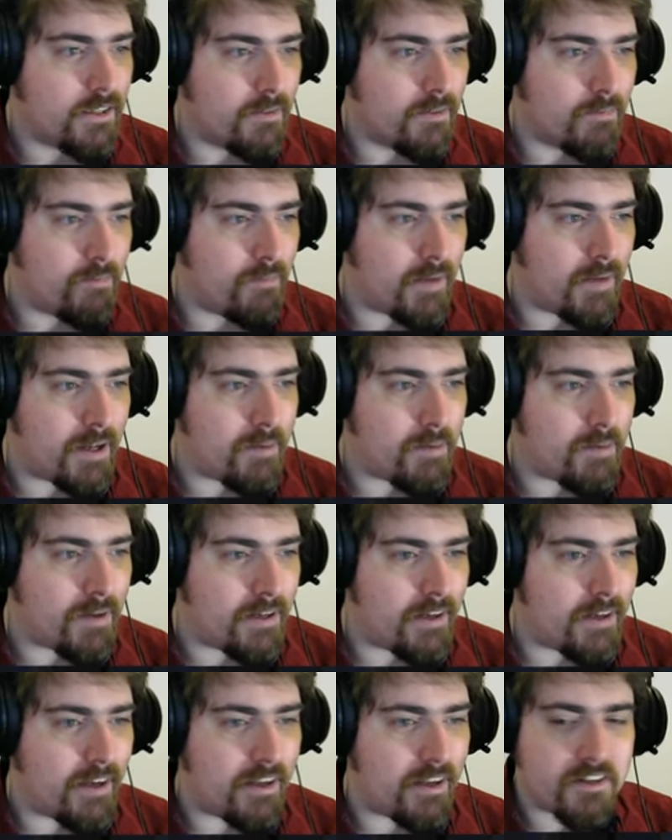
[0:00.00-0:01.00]

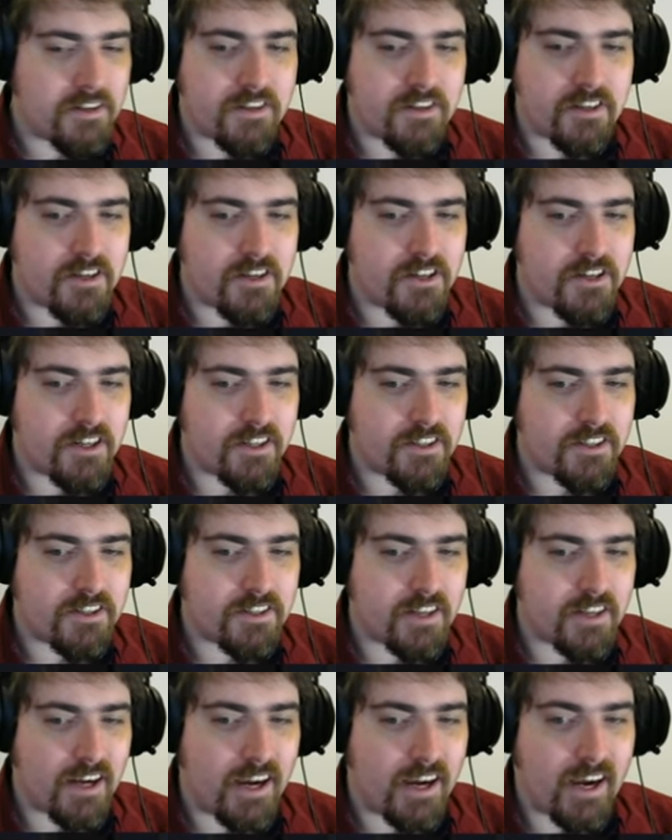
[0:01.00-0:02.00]
maybe it's
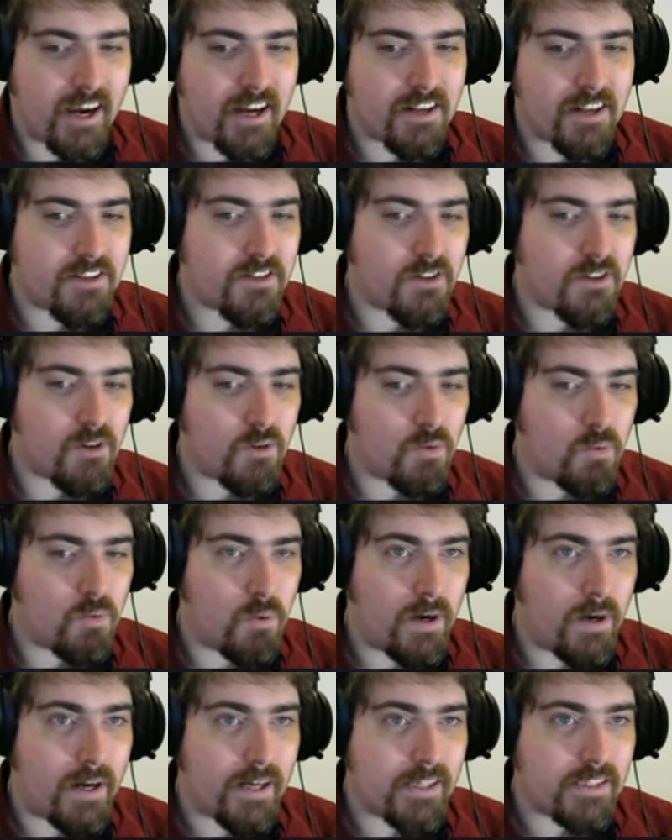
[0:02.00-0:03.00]
just as
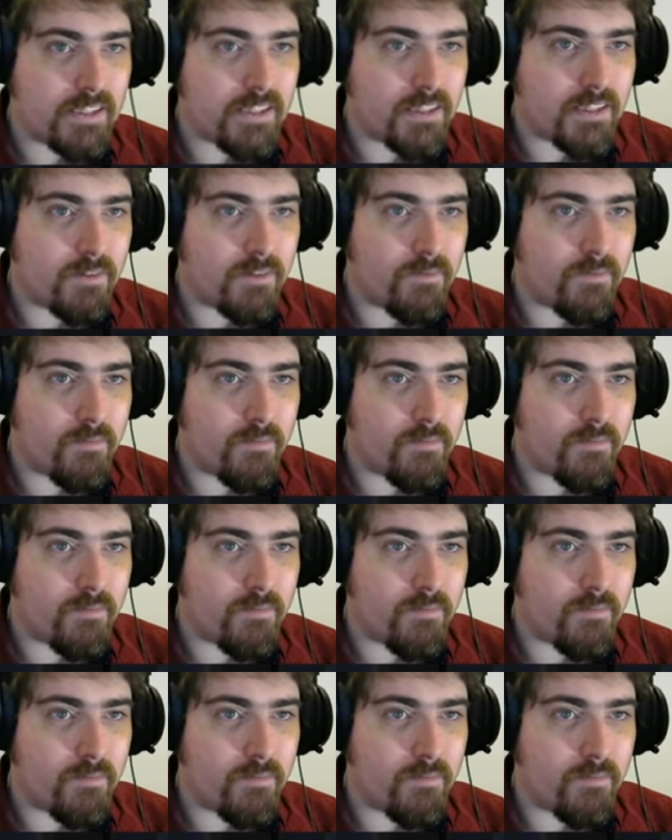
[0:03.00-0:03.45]
well.